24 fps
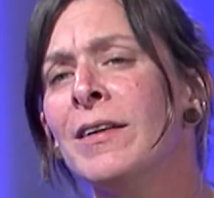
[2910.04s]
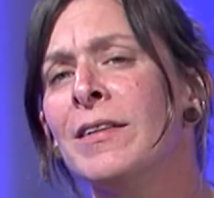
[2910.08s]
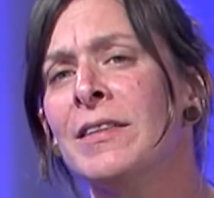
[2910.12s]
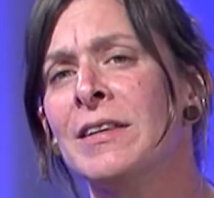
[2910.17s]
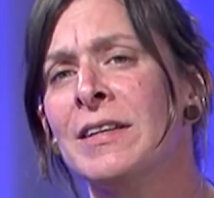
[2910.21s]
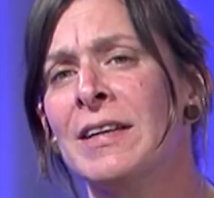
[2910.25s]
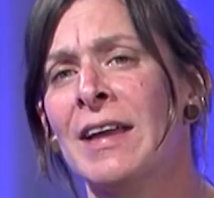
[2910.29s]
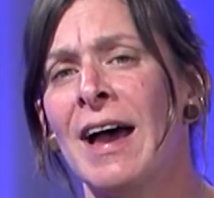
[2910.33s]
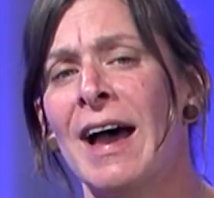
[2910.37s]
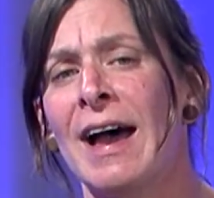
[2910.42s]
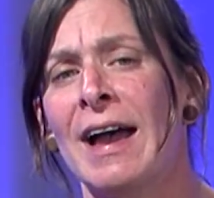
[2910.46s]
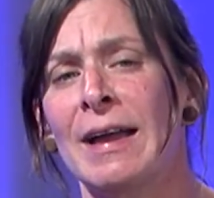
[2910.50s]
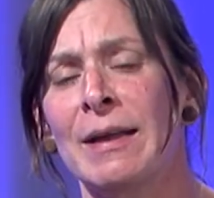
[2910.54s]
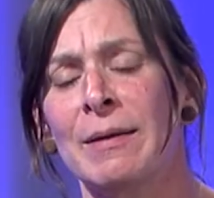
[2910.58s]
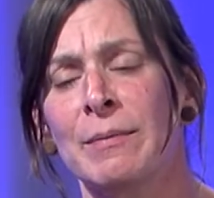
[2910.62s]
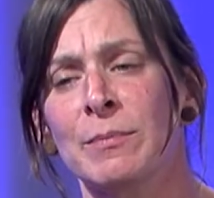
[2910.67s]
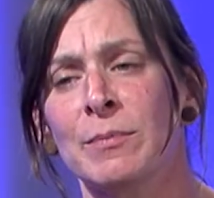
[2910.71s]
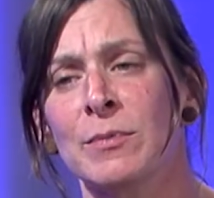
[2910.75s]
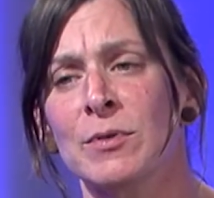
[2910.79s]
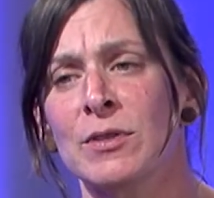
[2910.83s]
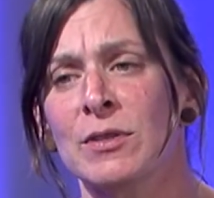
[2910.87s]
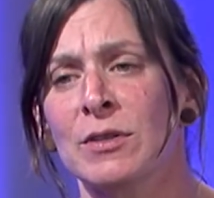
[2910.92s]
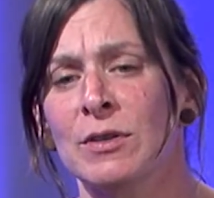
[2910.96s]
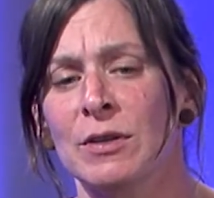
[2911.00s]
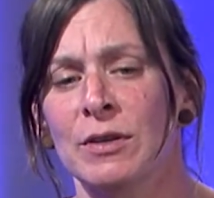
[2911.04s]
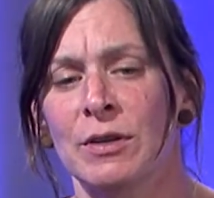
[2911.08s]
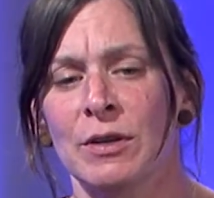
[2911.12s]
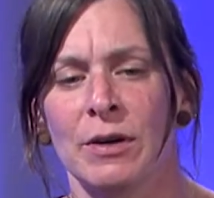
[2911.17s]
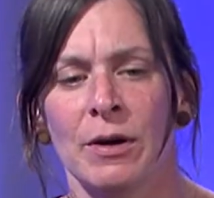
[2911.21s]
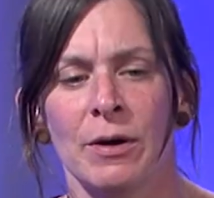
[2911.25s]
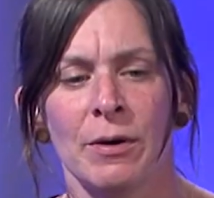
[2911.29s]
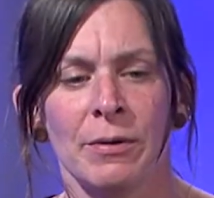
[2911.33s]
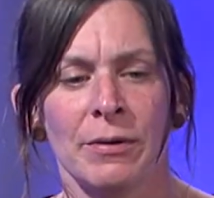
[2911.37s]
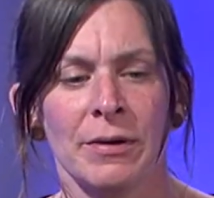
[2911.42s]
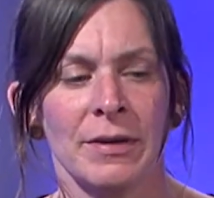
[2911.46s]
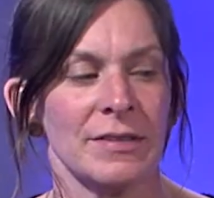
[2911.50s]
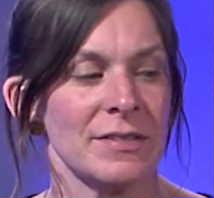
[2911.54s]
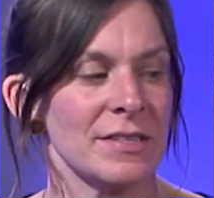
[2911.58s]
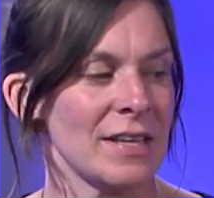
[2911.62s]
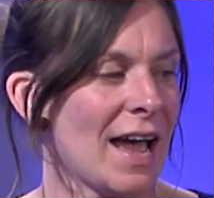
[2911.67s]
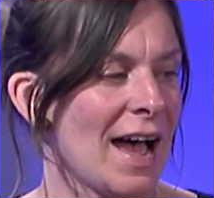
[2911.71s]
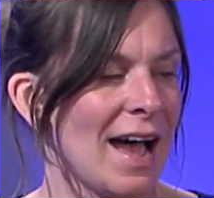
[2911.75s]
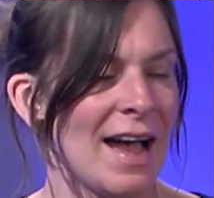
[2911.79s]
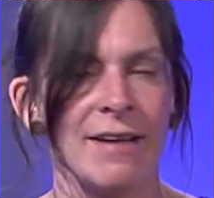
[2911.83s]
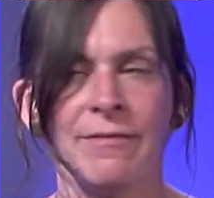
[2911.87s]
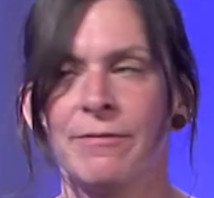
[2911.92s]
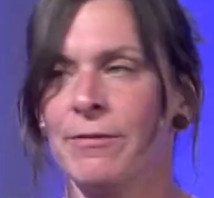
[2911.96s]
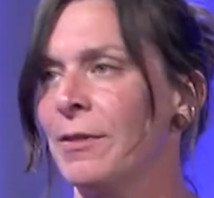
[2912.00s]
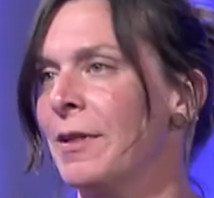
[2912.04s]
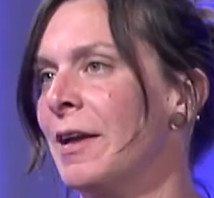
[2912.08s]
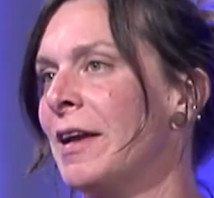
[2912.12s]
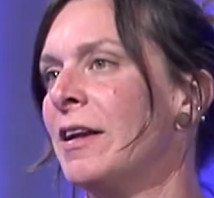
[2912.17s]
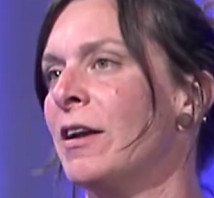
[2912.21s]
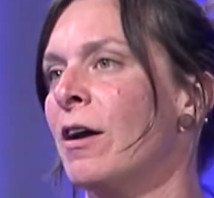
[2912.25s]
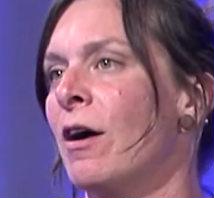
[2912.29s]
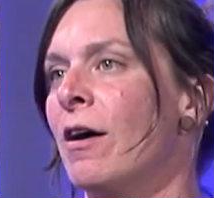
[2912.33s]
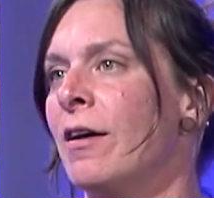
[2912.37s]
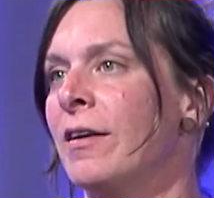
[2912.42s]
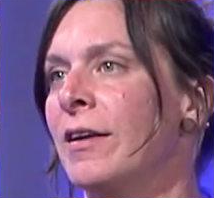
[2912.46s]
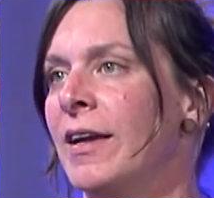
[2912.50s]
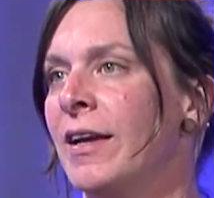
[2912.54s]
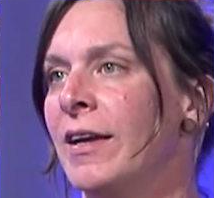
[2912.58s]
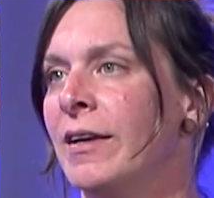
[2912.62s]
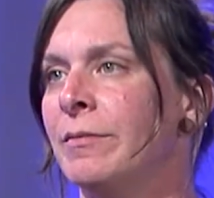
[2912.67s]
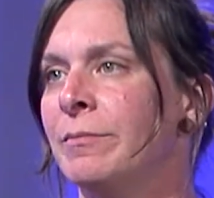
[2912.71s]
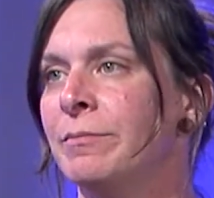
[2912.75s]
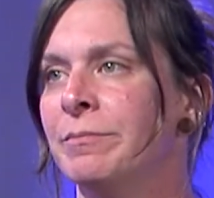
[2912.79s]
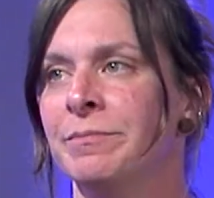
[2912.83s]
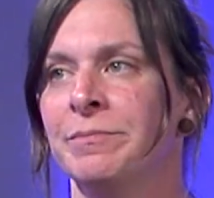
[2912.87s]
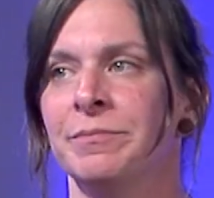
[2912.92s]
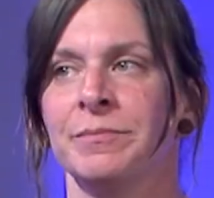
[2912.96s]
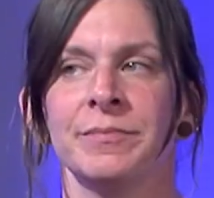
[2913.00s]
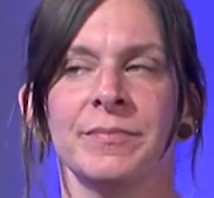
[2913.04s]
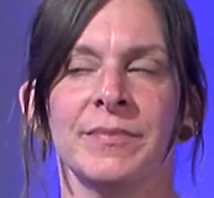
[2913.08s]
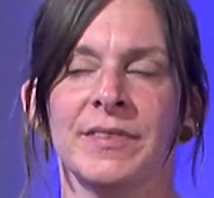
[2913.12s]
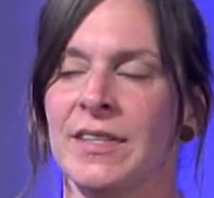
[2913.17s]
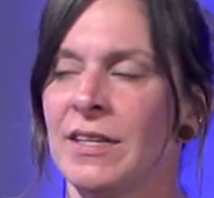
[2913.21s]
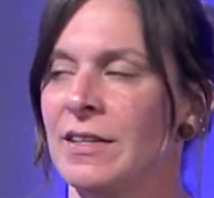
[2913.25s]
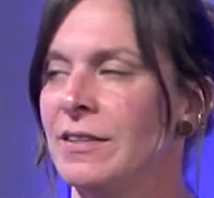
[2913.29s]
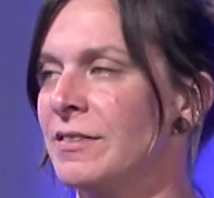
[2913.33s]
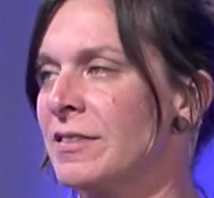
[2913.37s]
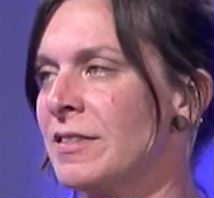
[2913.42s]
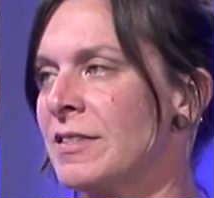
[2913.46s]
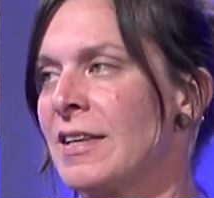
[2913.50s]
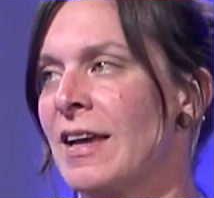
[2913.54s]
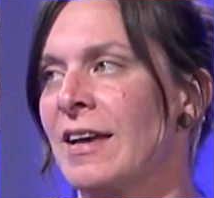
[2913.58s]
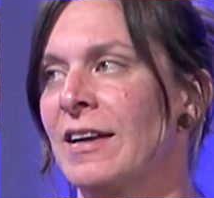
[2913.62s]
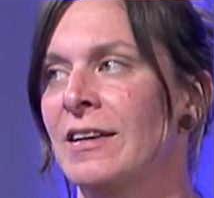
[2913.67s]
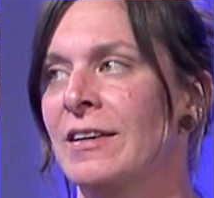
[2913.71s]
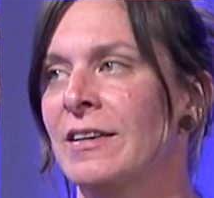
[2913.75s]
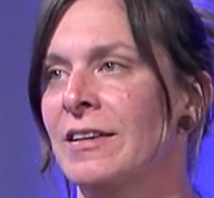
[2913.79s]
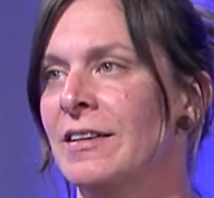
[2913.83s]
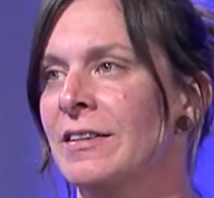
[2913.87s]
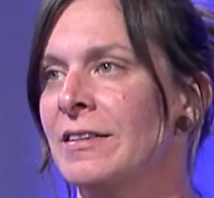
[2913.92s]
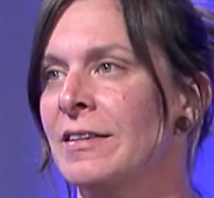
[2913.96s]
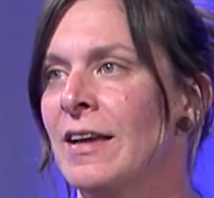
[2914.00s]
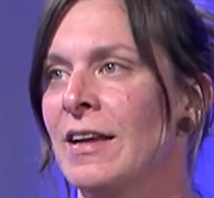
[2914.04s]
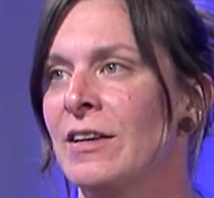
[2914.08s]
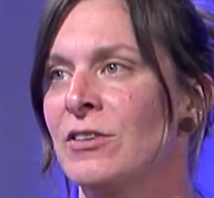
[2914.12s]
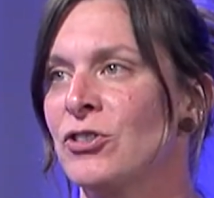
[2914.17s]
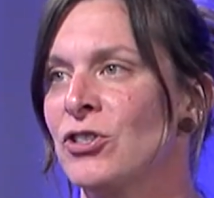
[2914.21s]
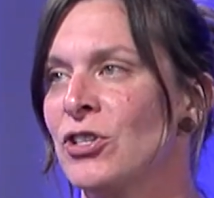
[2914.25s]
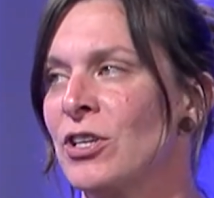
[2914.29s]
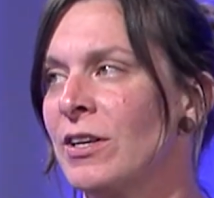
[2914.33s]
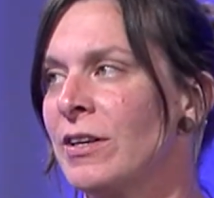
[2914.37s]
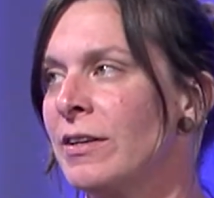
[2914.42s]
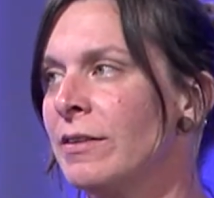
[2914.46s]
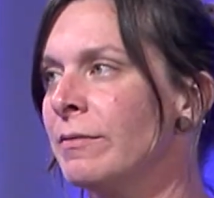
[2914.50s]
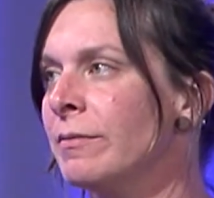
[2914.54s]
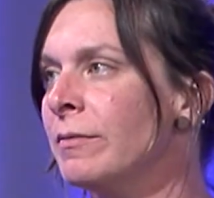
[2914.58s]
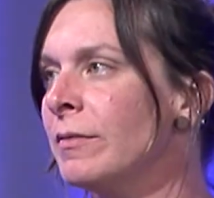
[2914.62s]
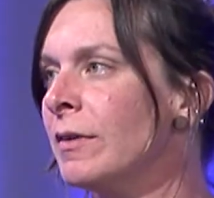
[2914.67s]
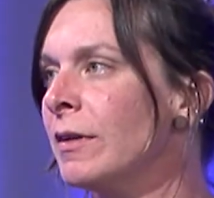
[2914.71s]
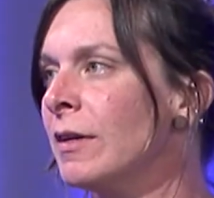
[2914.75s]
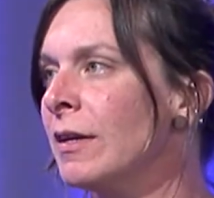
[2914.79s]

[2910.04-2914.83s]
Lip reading: of the times, you know, because I've laid on it, didn't set an intention.